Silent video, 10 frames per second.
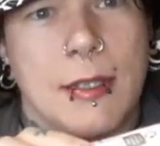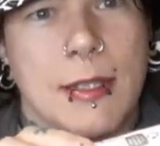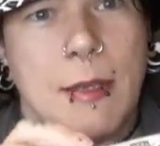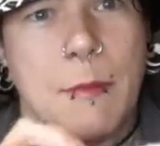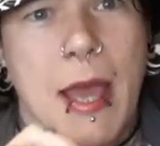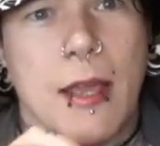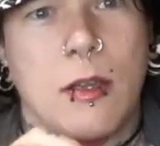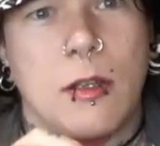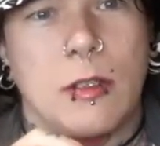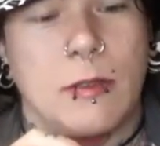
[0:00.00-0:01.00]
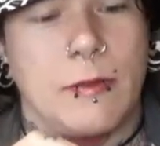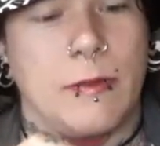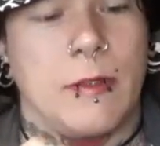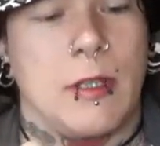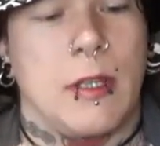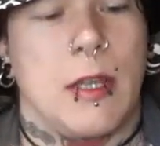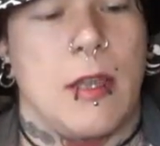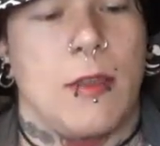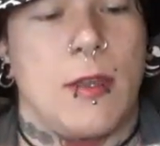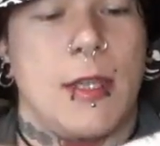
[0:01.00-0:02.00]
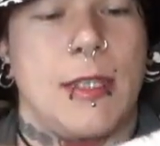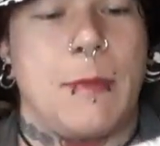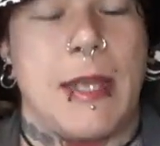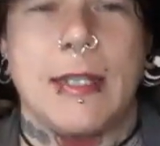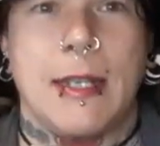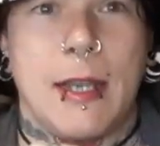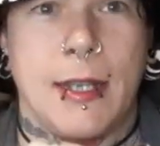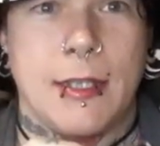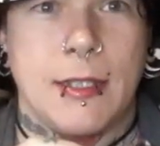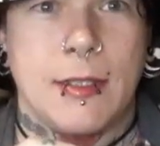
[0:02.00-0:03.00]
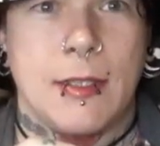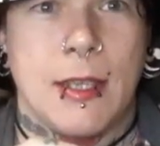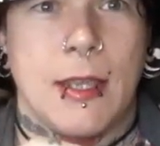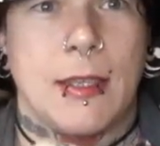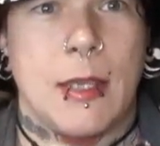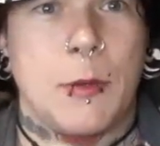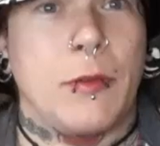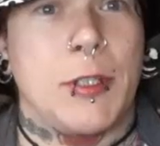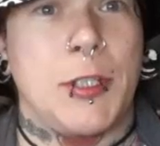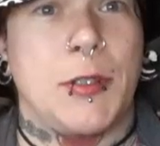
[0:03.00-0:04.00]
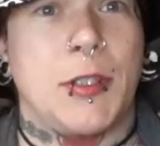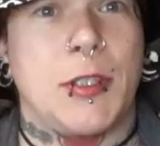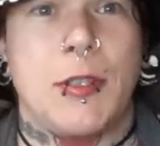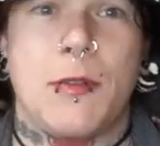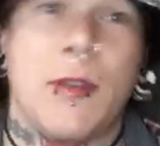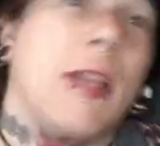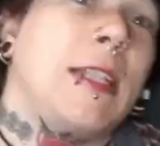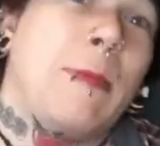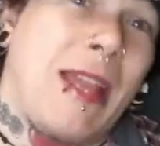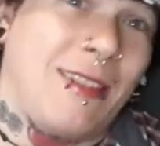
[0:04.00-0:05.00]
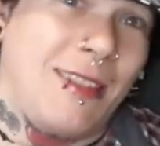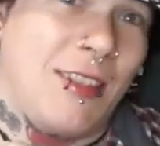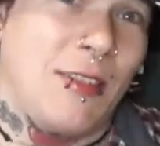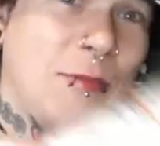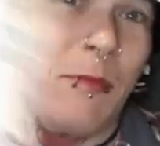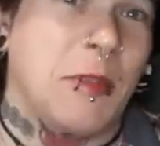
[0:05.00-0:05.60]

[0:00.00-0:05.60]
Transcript: It's a pack of 30 panty liners that were reduced to 30 pence.